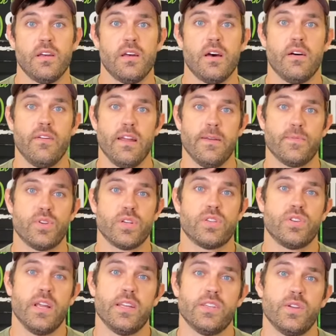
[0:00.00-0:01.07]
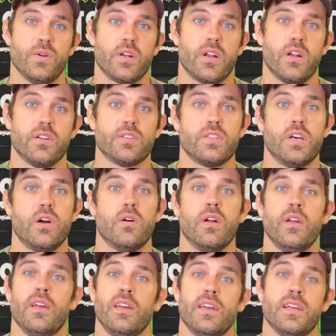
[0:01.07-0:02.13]
of a hamstring strain to occur. So
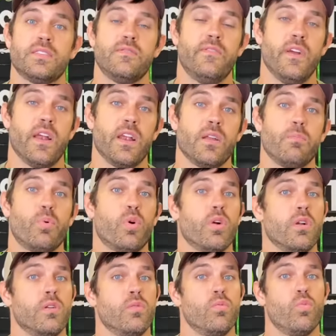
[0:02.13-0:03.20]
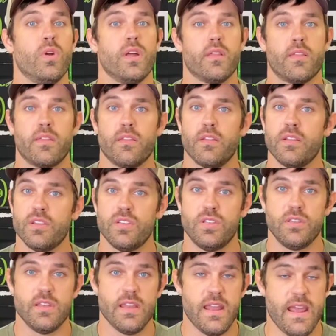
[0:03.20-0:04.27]
it's very important with
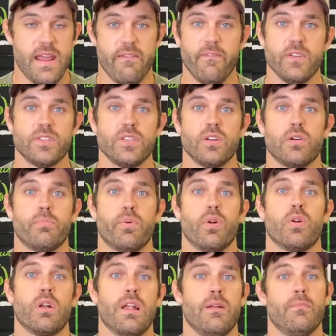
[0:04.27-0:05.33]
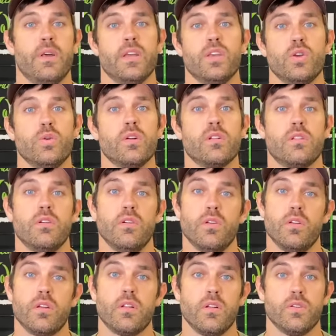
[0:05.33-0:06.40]
every single program that you include
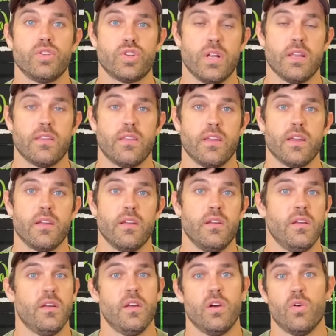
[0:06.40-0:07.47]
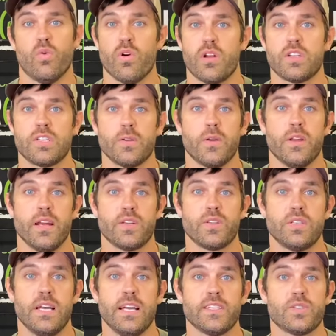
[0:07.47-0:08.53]
glute strengthening. What are some good
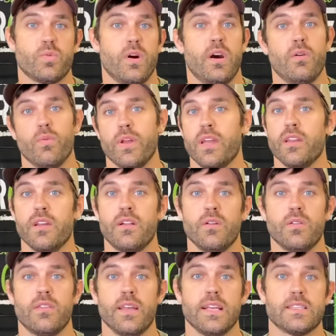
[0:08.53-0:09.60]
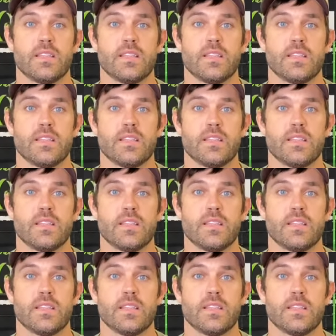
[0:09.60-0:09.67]
exercises? Well, we can include things